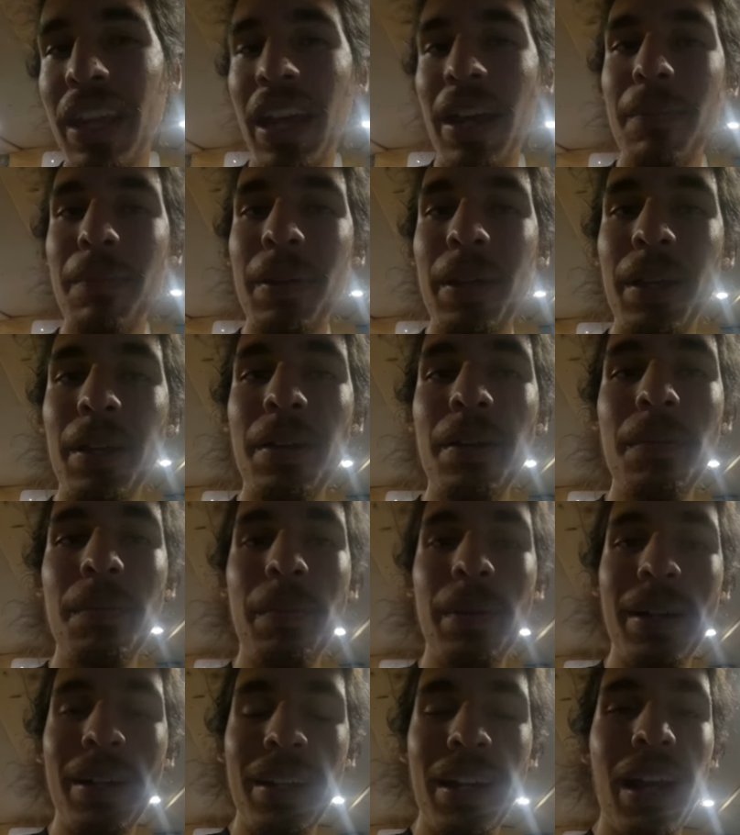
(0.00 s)
camp here,
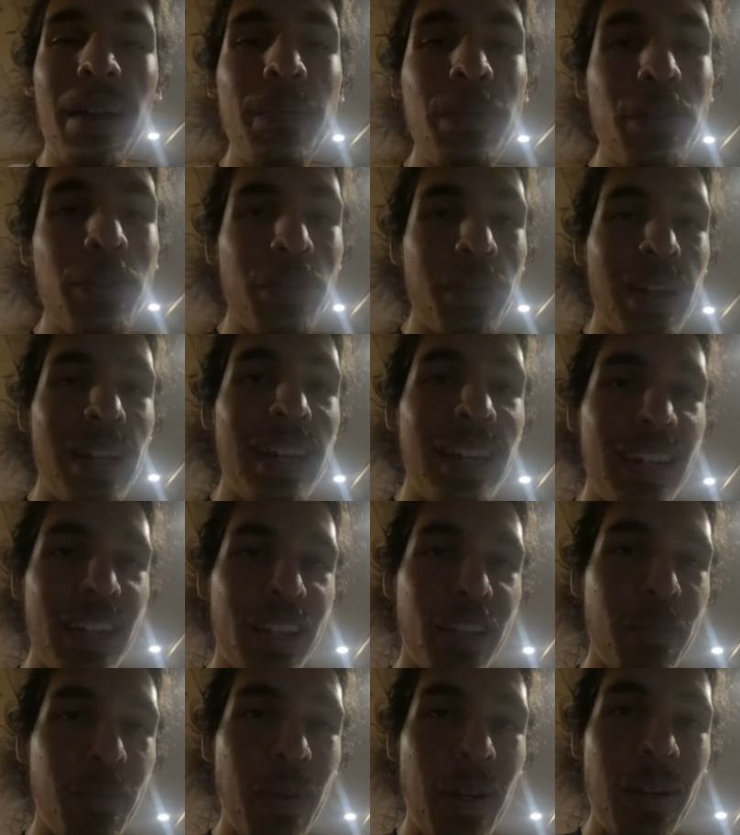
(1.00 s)
but I'm just trying an
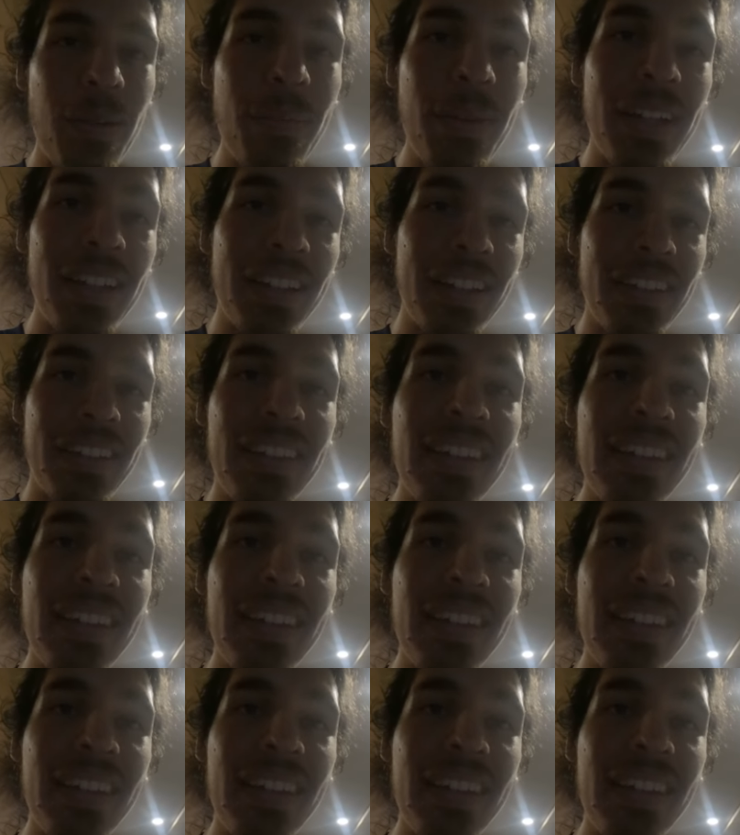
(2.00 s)
experiment to